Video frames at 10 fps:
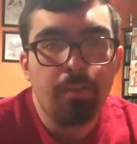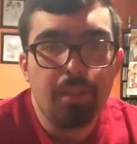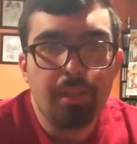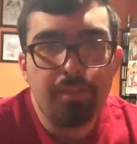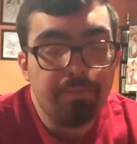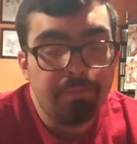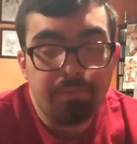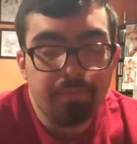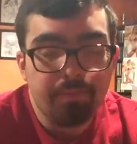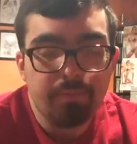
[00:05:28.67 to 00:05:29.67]
But
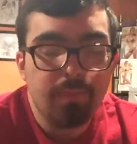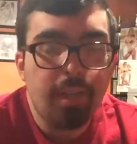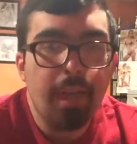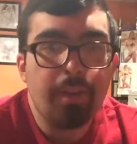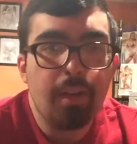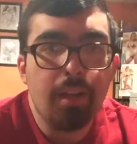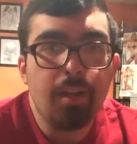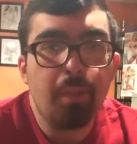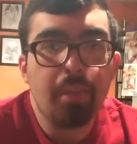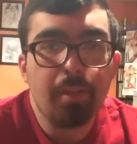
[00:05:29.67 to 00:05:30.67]
I,
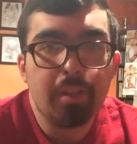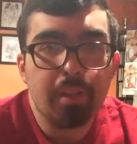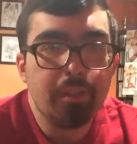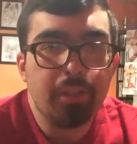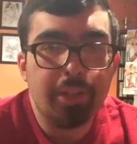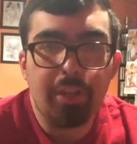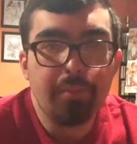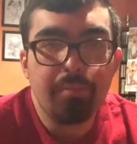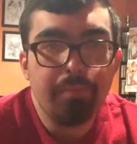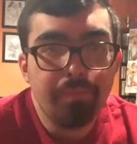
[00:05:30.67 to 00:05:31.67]
my opinion, they're done.